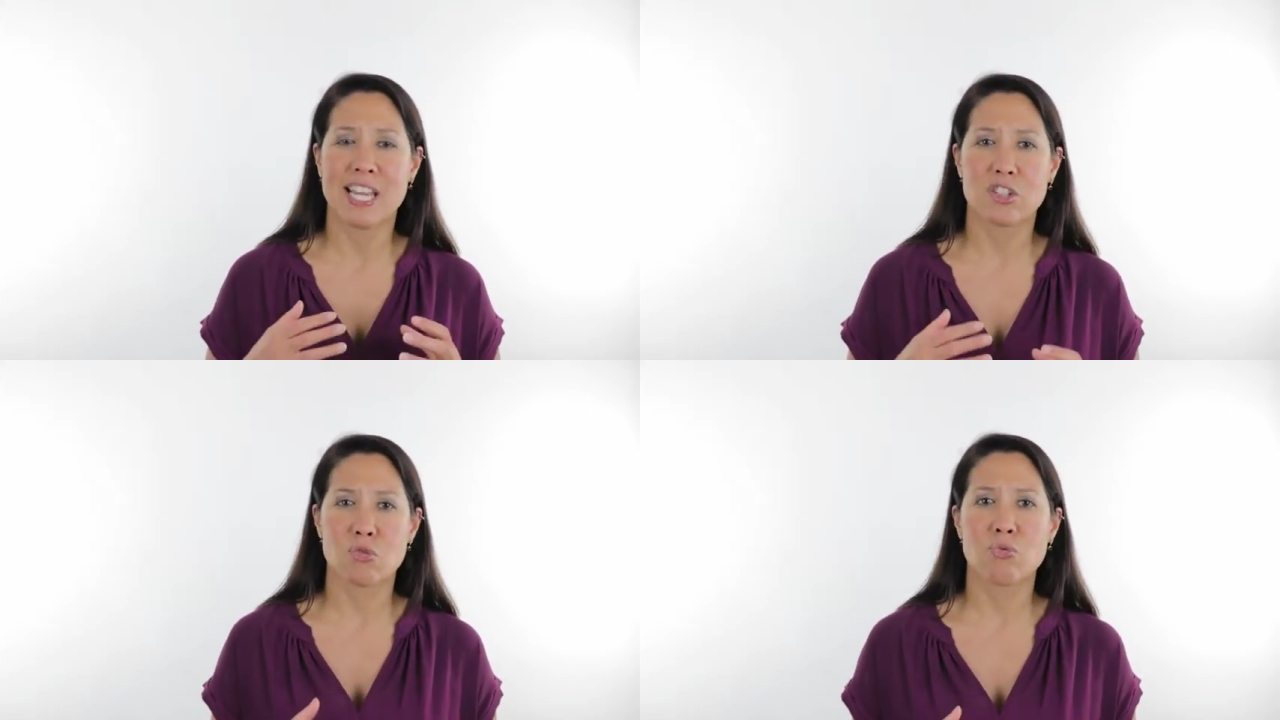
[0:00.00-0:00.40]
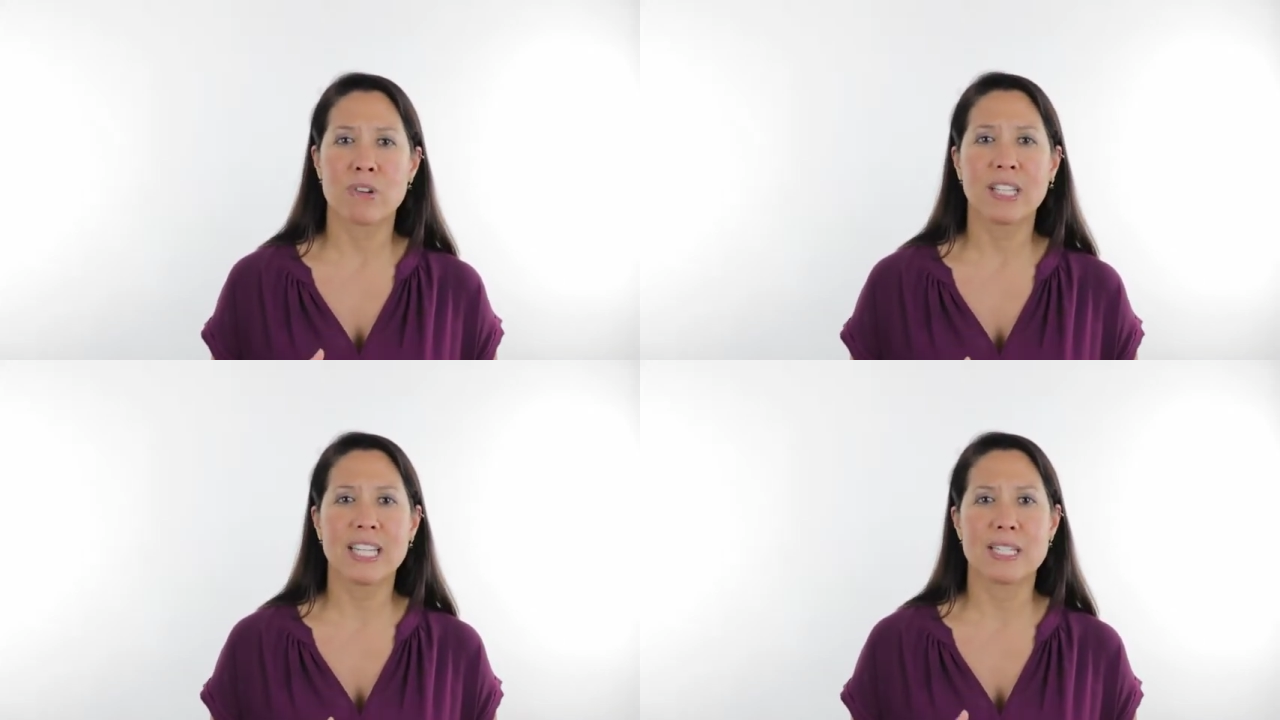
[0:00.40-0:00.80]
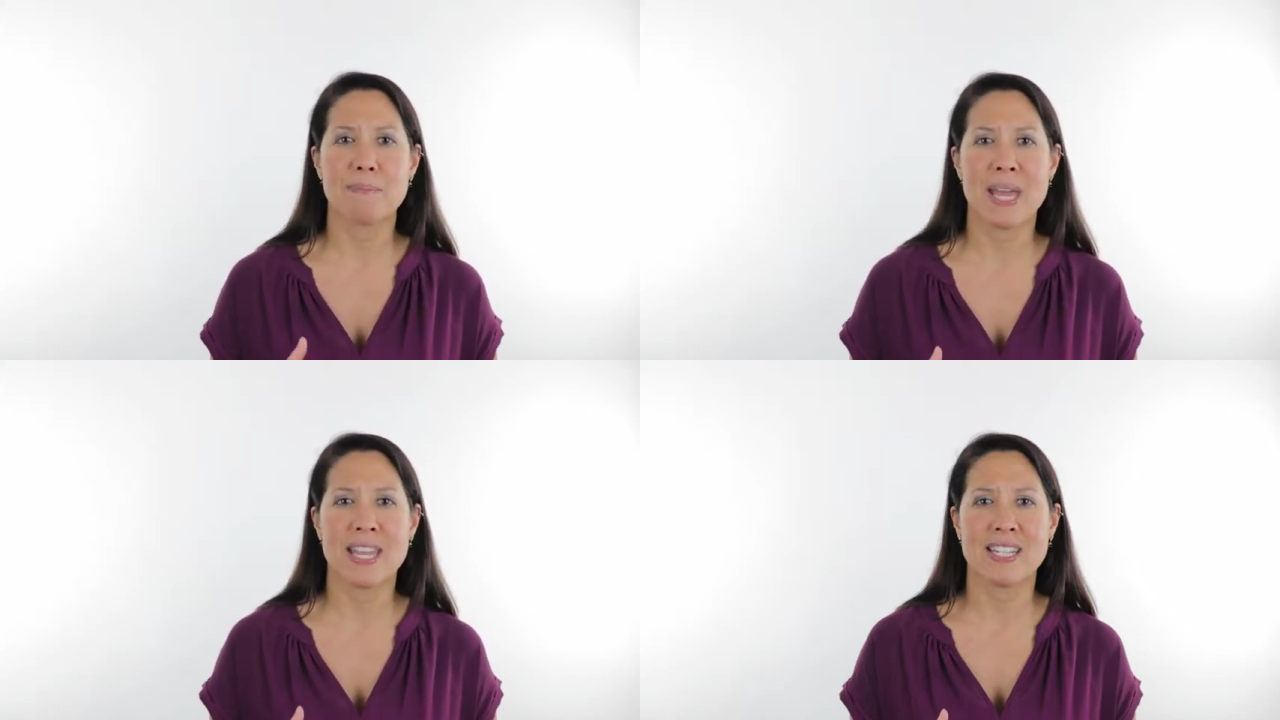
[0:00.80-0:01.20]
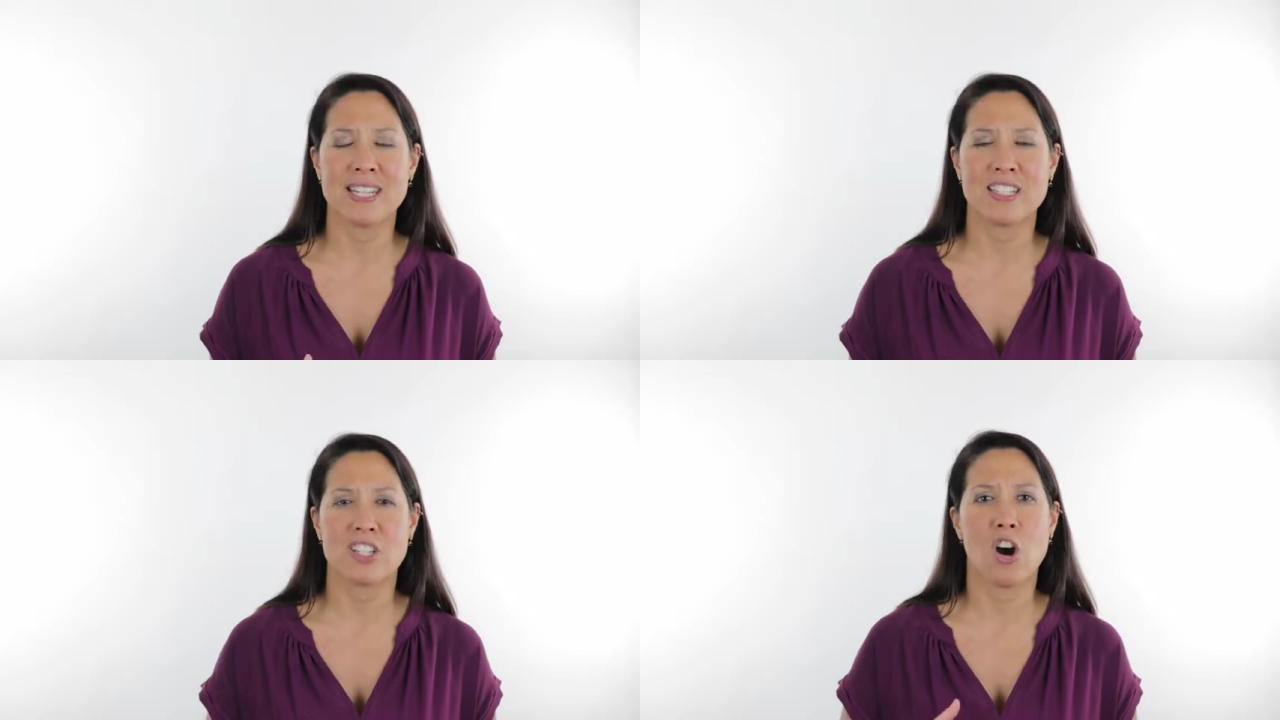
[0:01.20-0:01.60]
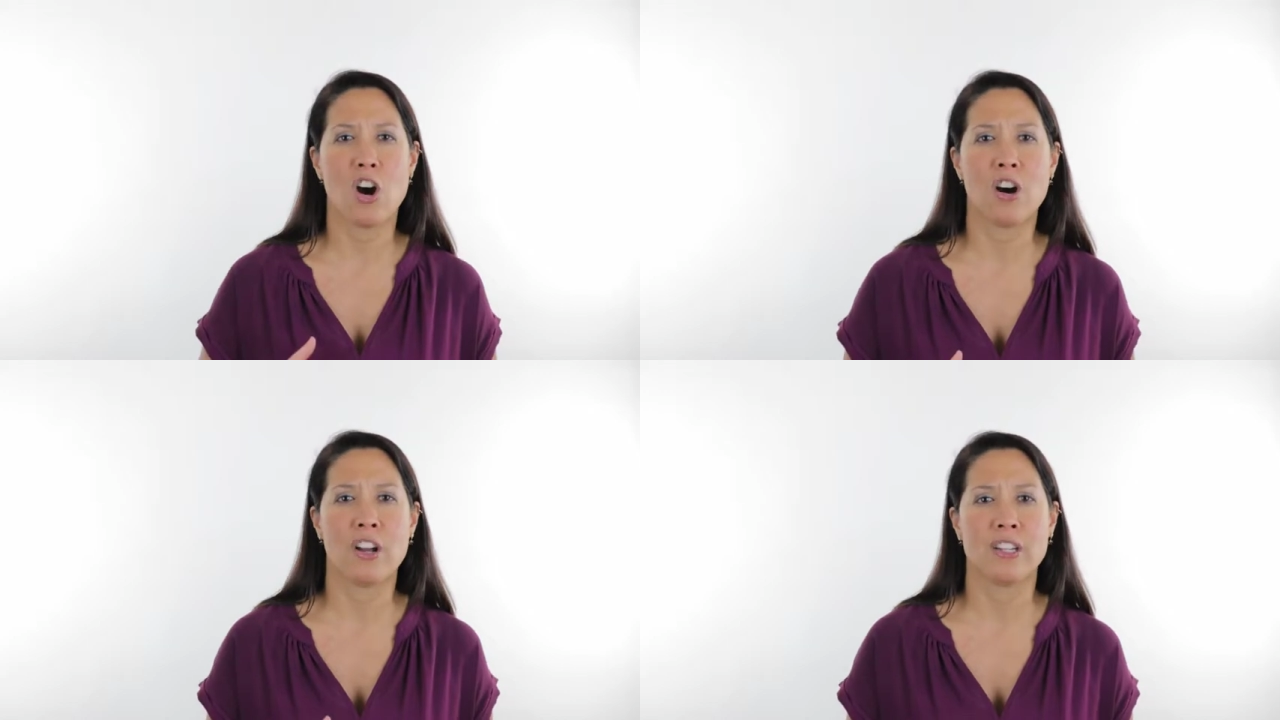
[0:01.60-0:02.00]
it's really dependent
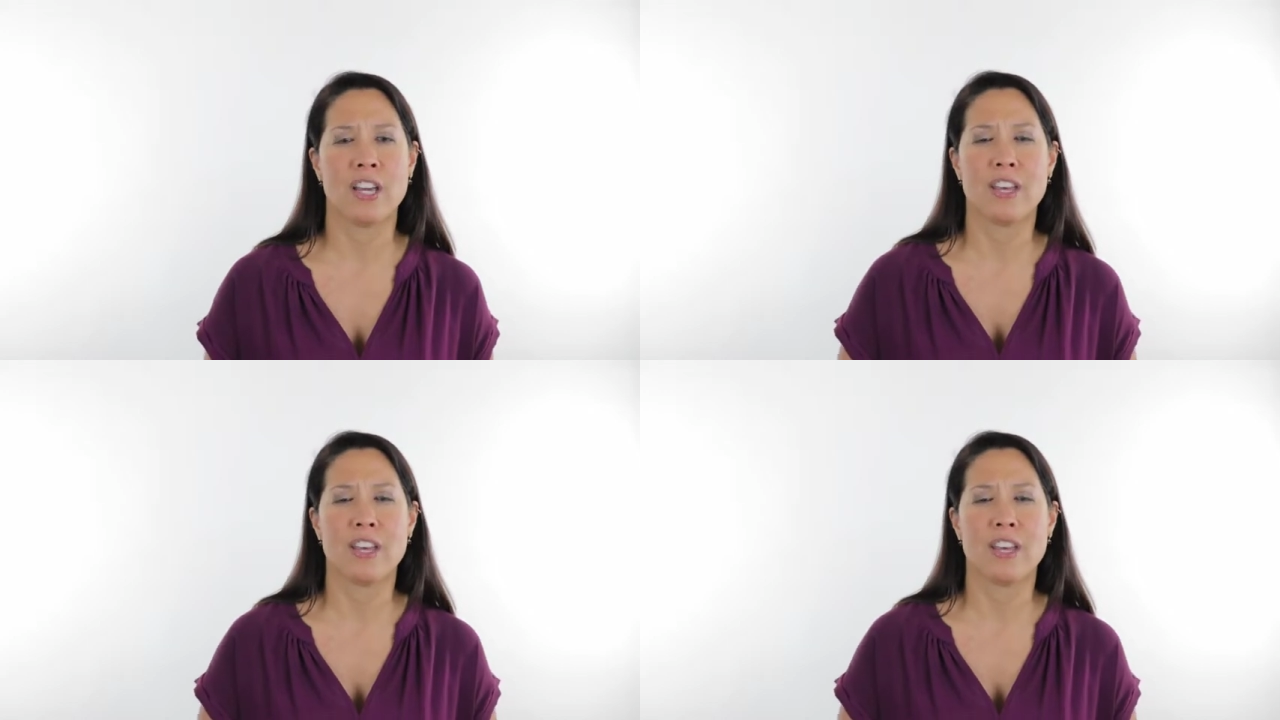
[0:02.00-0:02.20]
on